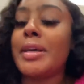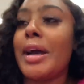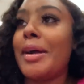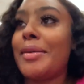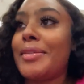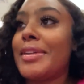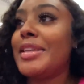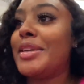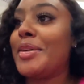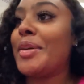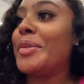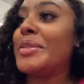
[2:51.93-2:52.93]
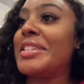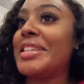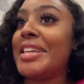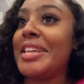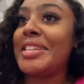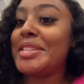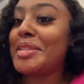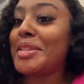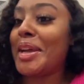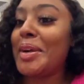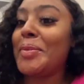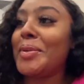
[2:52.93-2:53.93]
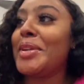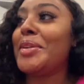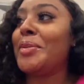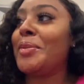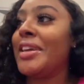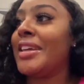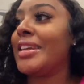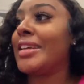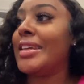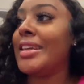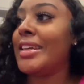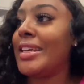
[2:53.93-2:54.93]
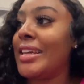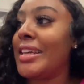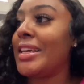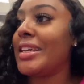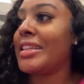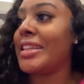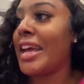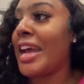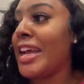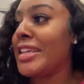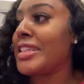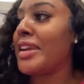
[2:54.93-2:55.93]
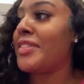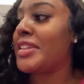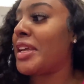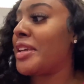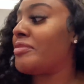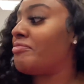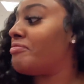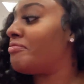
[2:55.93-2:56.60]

I really don't know what to get. Like, what do you get a kid that has everything?